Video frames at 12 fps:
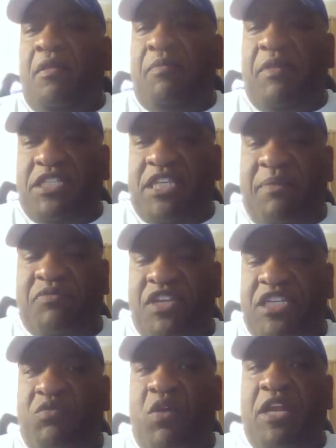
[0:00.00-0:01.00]
But except
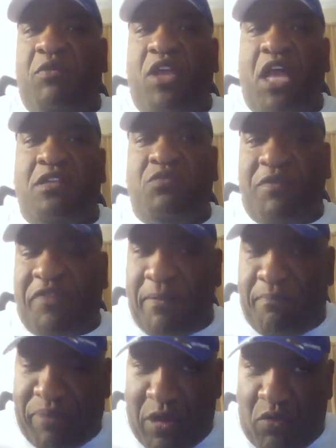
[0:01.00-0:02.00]
this one comes with a
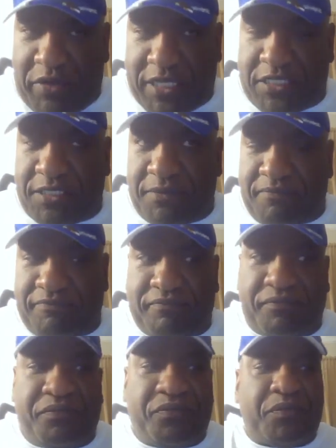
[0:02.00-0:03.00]
bonus.
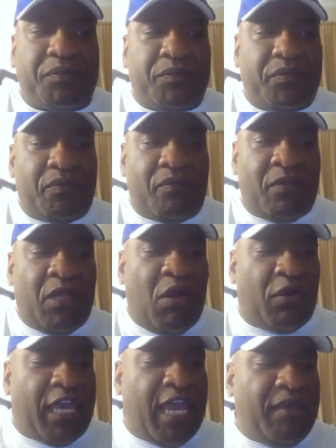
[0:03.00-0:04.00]

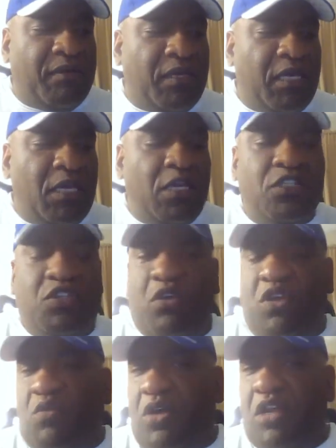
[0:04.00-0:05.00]
Okay, so
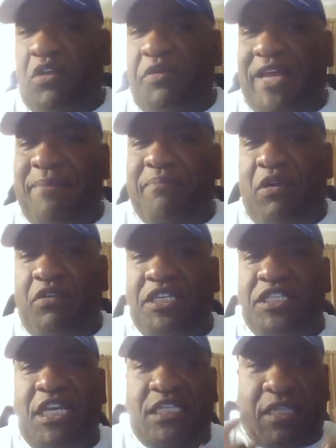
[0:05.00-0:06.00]
you want to know what that
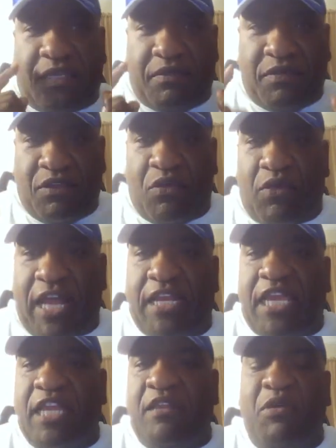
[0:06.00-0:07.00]
bonus is? You're going to have to
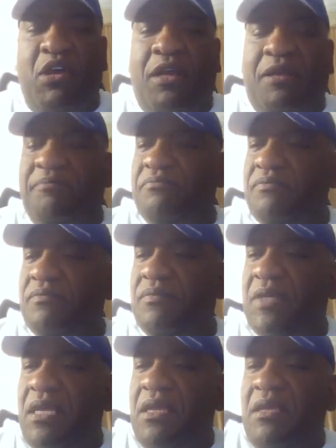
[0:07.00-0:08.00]
get the book.
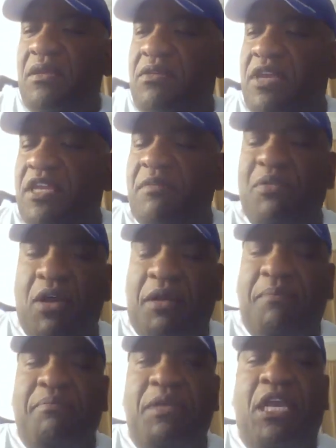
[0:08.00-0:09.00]
You get the
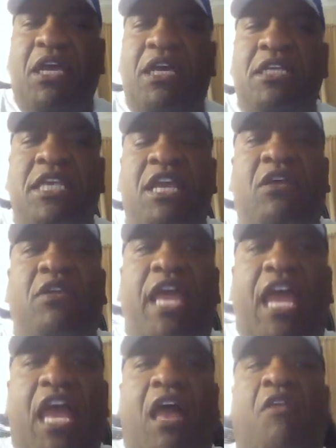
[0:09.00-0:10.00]
book because it's going to
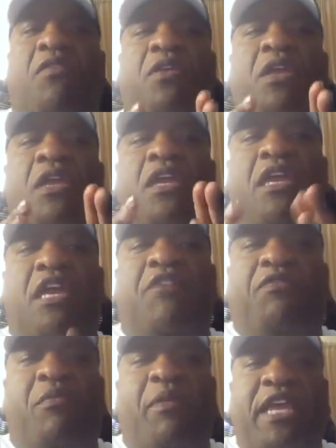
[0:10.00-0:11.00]
have
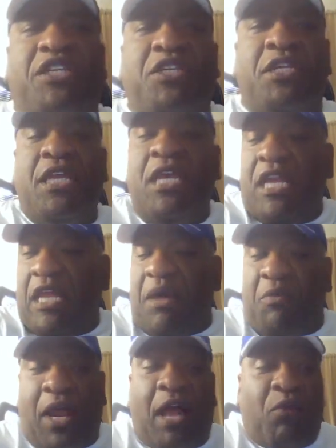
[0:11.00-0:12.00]
information.
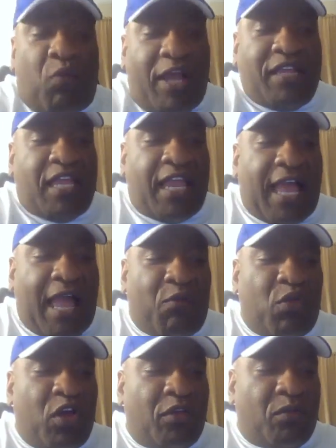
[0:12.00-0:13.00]
Well, one thing I
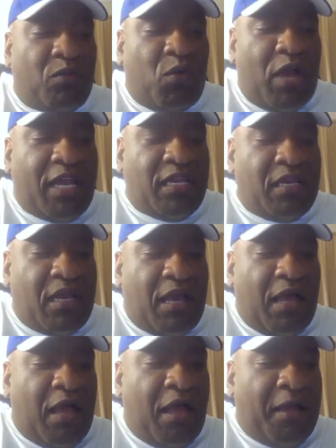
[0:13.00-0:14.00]
will,
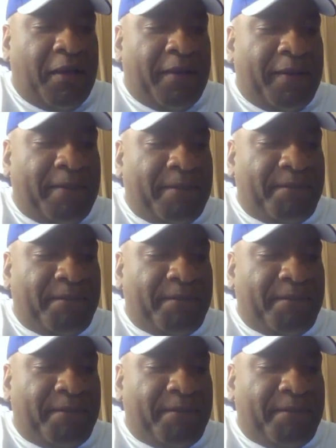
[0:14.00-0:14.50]
I